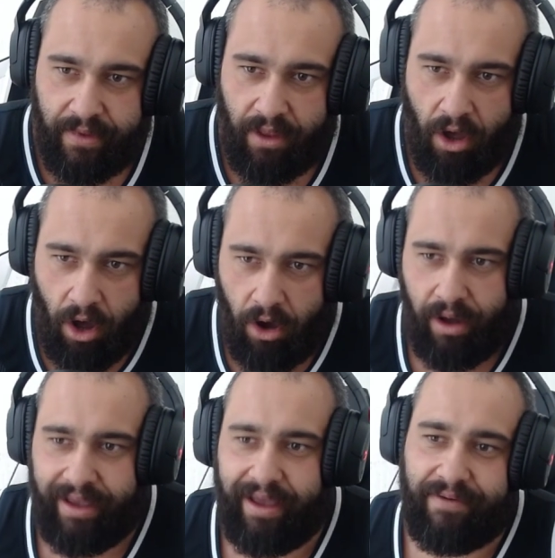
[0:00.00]
Oh,
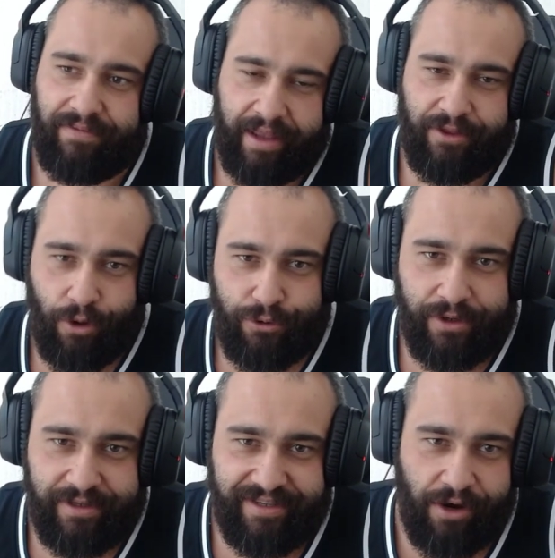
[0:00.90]
I told you,
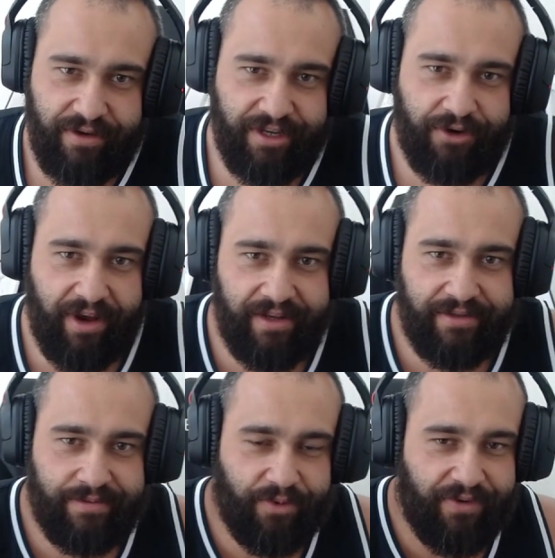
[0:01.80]
Cesaro is the
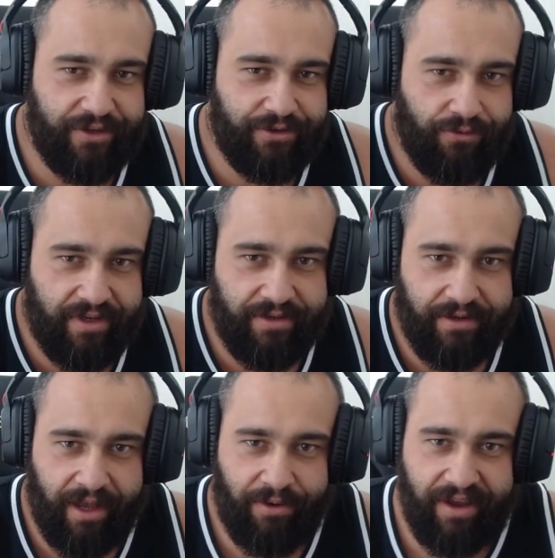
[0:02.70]
greatest professional wrestler.
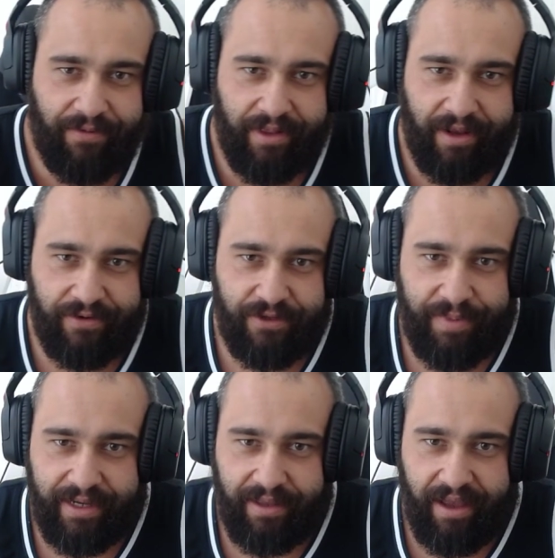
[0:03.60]
I don't have a lot of
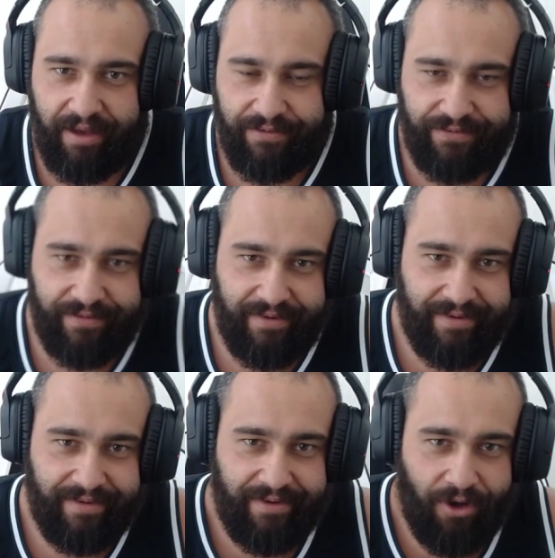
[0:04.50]
respect. I have
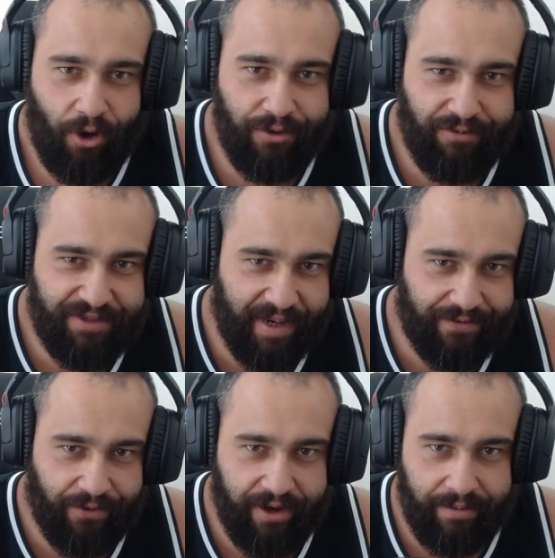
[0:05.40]
all the respect
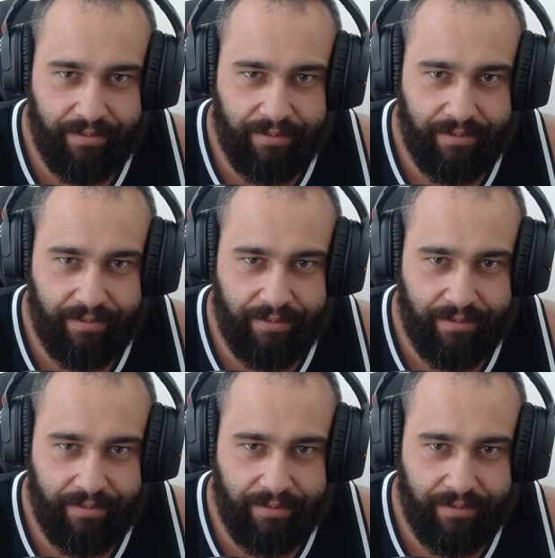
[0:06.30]
for him.